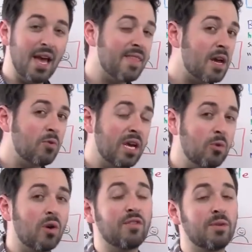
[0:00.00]
And then
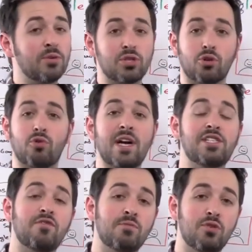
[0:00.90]
in one of the most
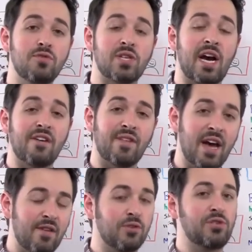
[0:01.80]
aggressive moves I've
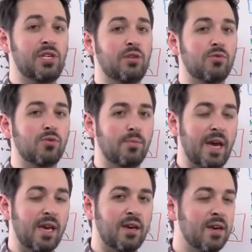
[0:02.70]
ever seen Google
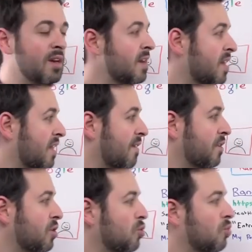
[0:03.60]
make, they have a
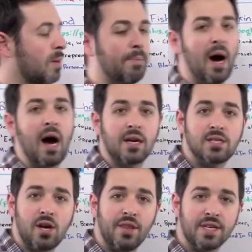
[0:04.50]
new
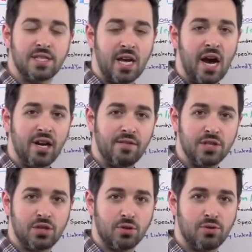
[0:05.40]
box on the side of
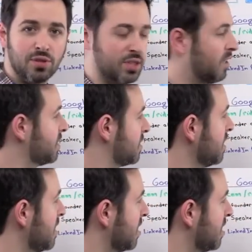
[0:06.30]
the search results.